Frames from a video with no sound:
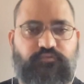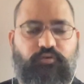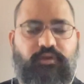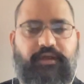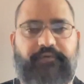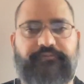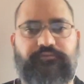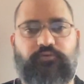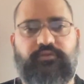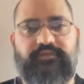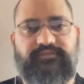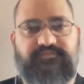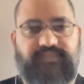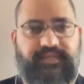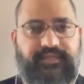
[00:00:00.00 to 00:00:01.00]
to announce all
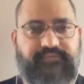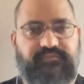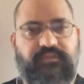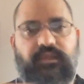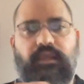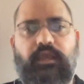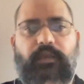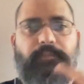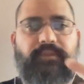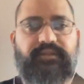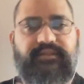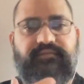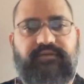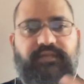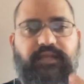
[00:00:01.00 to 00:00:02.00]
these things but
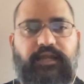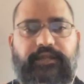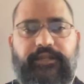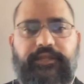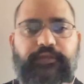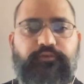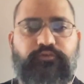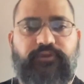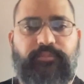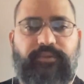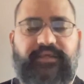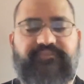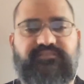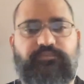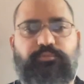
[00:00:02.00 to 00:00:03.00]
they will continue to
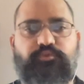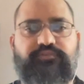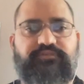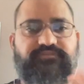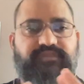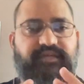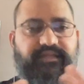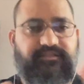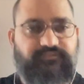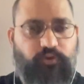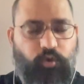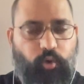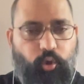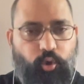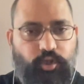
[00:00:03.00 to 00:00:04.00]
replace suppose if there is
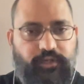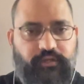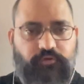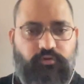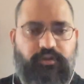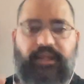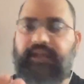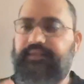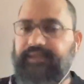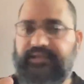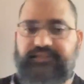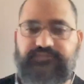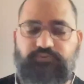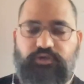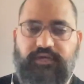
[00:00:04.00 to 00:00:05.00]
old note and that
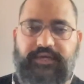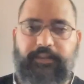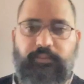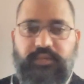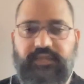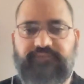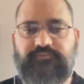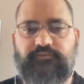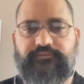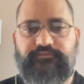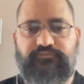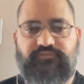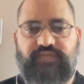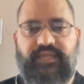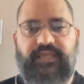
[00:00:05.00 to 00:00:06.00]
is what RBI is
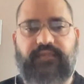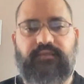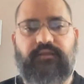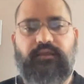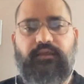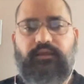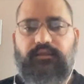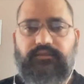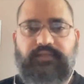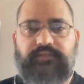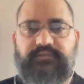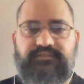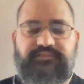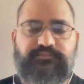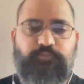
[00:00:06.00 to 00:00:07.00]
also saying
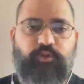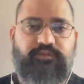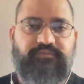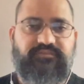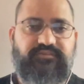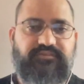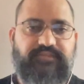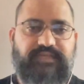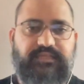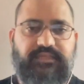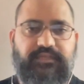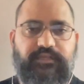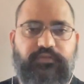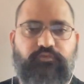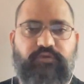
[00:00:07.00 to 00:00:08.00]
that this policy is
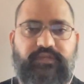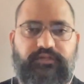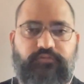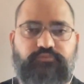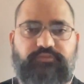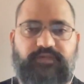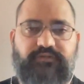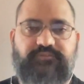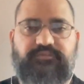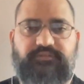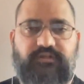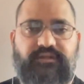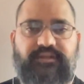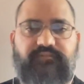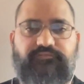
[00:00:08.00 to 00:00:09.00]
nothing new in
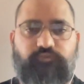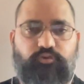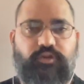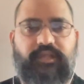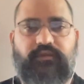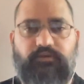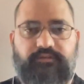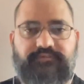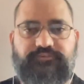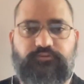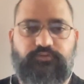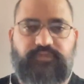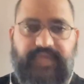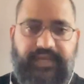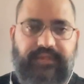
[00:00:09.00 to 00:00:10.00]
2013-14
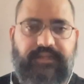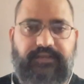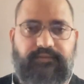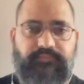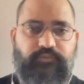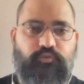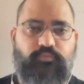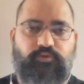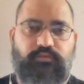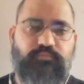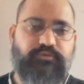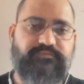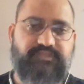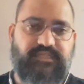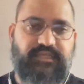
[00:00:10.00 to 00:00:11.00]
also that you know
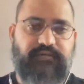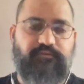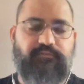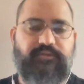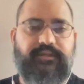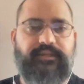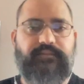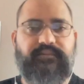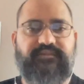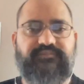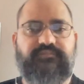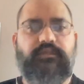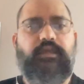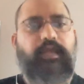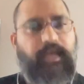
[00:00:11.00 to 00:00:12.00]
Manmohan Singh government did
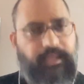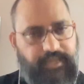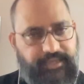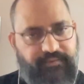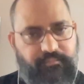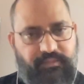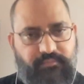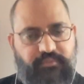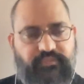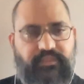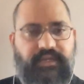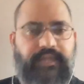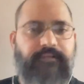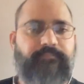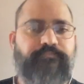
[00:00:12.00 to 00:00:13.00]
this and I remember
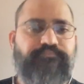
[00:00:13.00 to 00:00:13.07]
that